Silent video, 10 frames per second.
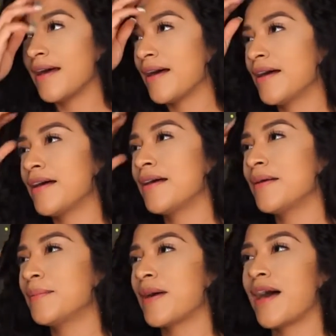
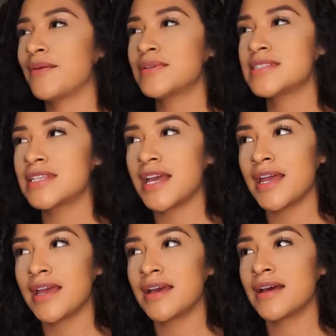I would
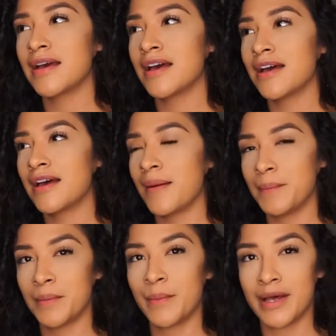say
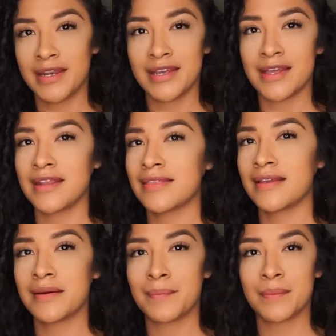upper body.
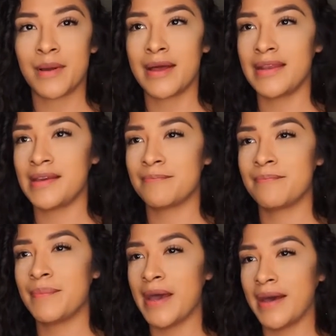Anything upper body,
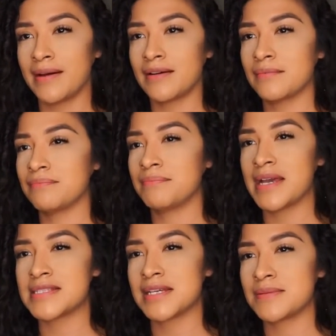back,
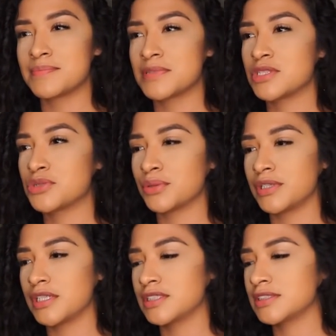biceps,
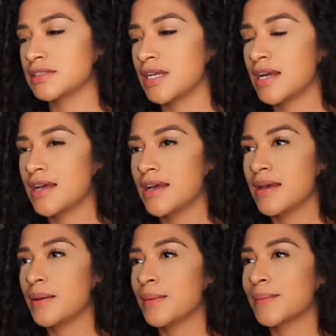shoulders.
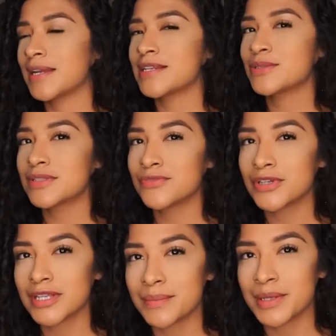But I do love
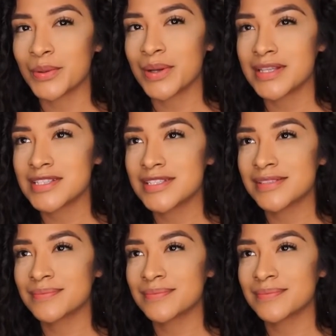working on my quads.